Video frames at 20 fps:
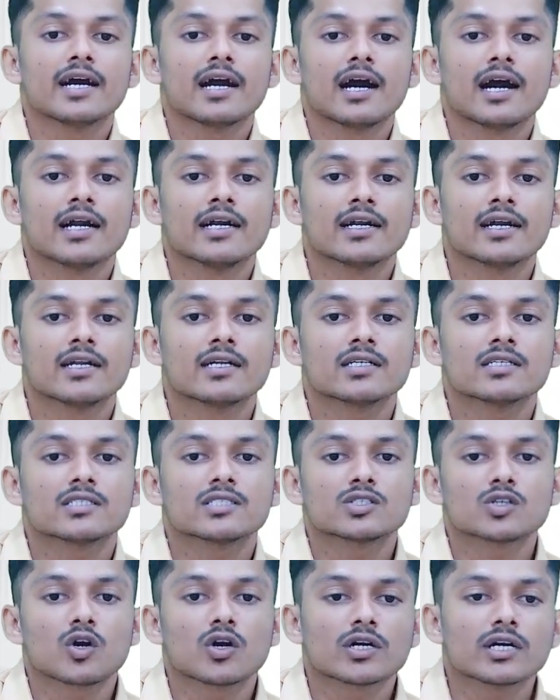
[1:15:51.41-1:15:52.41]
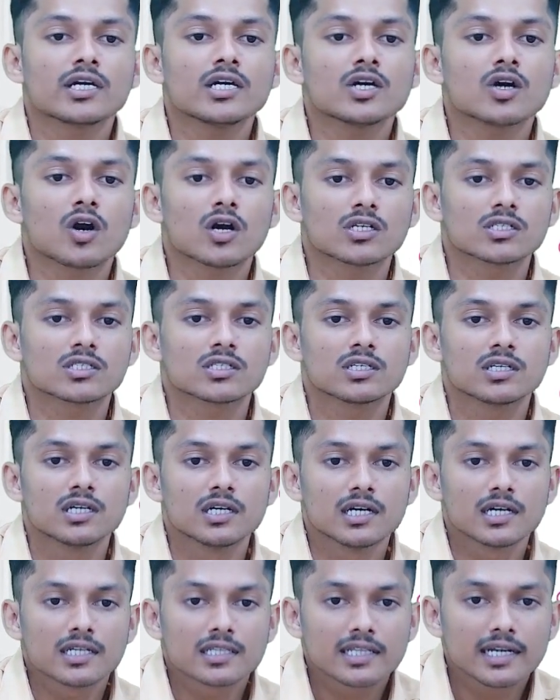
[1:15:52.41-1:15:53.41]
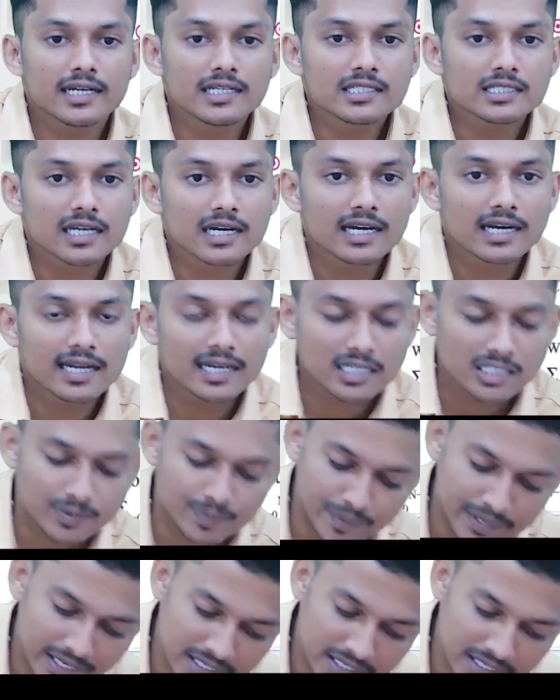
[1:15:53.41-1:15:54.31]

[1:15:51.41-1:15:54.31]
under stocking cost. That is regular spares.